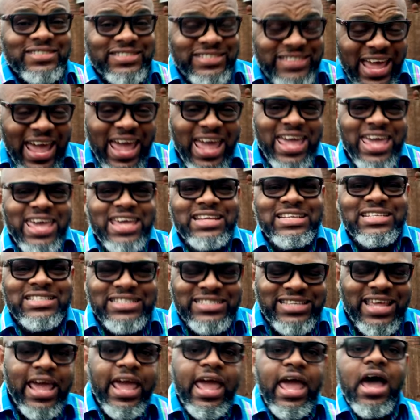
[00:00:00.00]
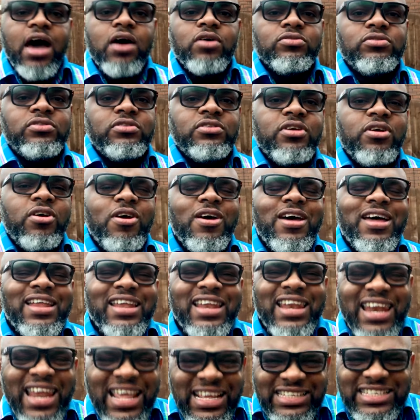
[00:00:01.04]
day in, day out,
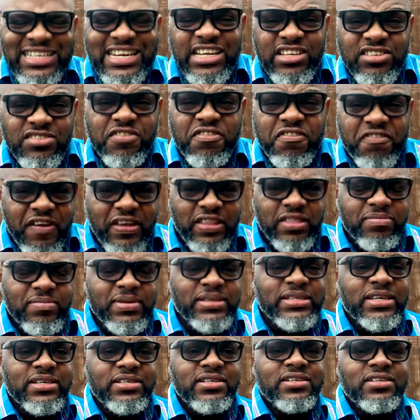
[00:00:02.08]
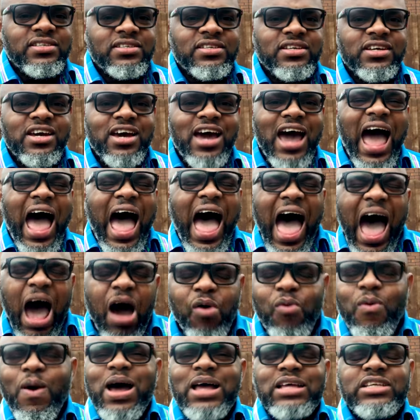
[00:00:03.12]
listening to faith messages,
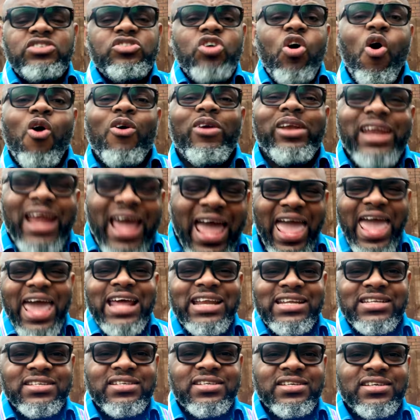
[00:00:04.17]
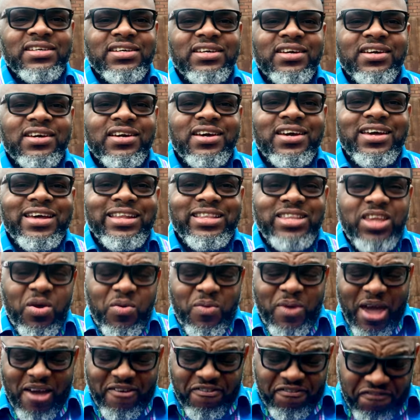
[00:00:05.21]
hours on end. They
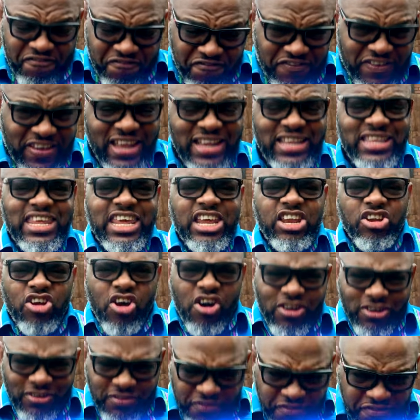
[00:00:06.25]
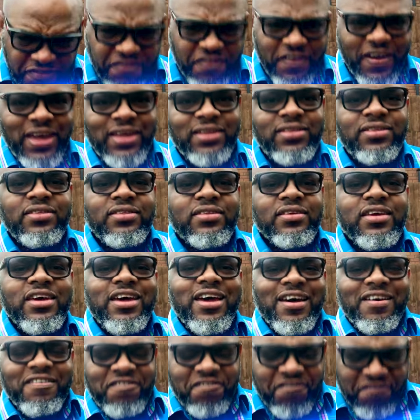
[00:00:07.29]
were feeding on faith,
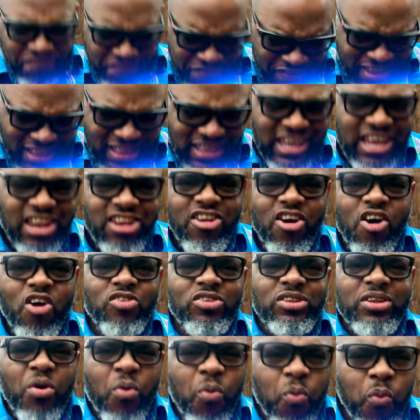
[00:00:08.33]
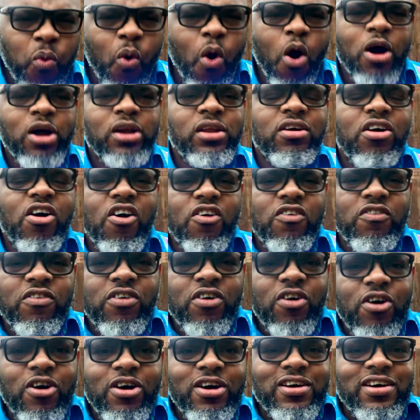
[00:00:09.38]
feeding on the word
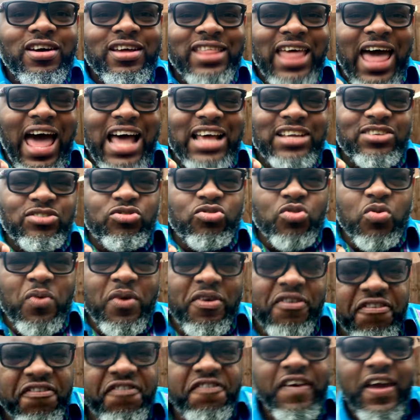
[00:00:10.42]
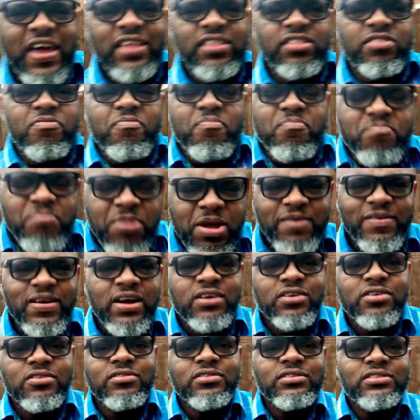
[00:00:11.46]
that has to do with faith,
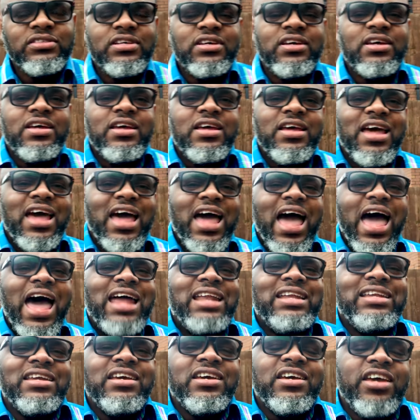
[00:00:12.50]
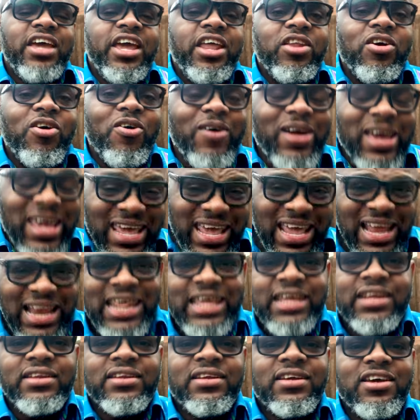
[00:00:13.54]
miracles, and, you know,
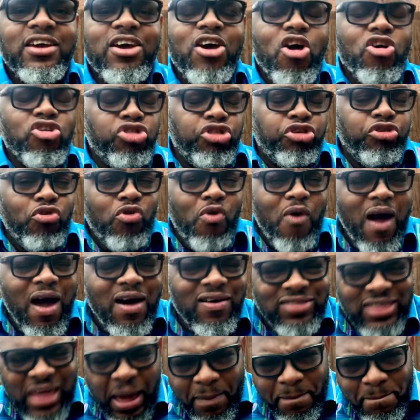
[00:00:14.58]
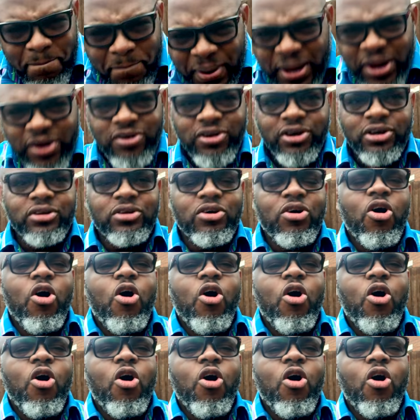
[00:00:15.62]
healing. Throughout that period,